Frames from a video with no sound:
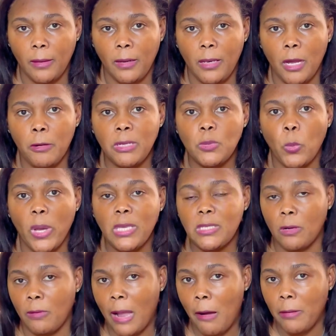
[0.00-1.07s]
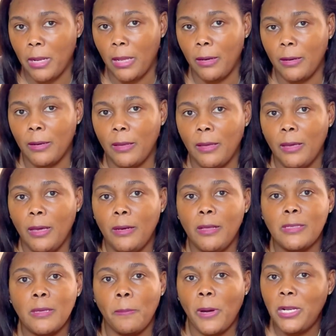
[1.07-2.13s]
There is ways around it.
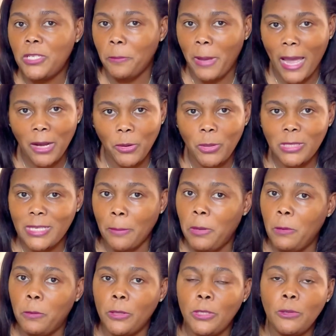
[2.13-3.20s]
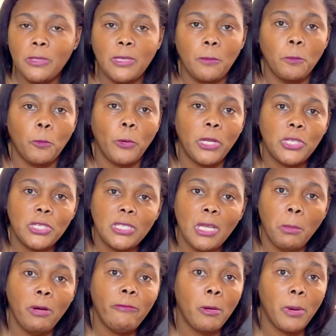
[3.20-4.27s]
There's a bunch of backdoors that people are using, which some
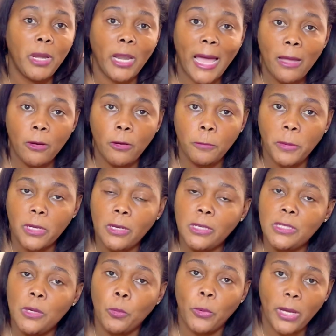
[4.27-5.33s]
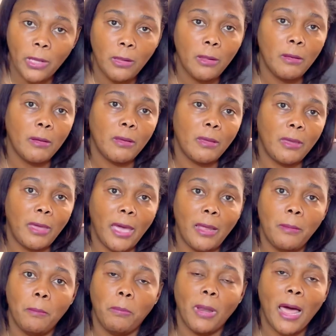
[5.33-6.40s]
of them are not good because you will
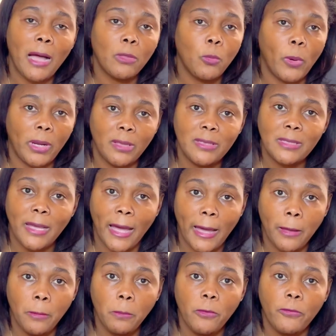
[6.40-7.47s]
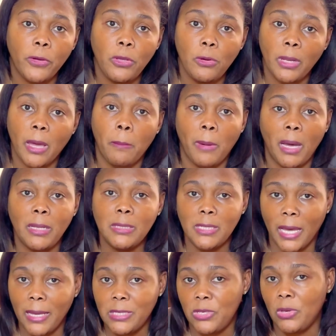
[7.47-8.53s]
get blocked when it's time for you to get
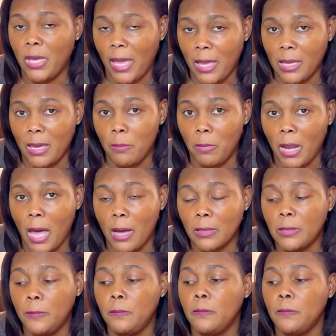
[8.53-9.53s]
monetized. You can get blocked.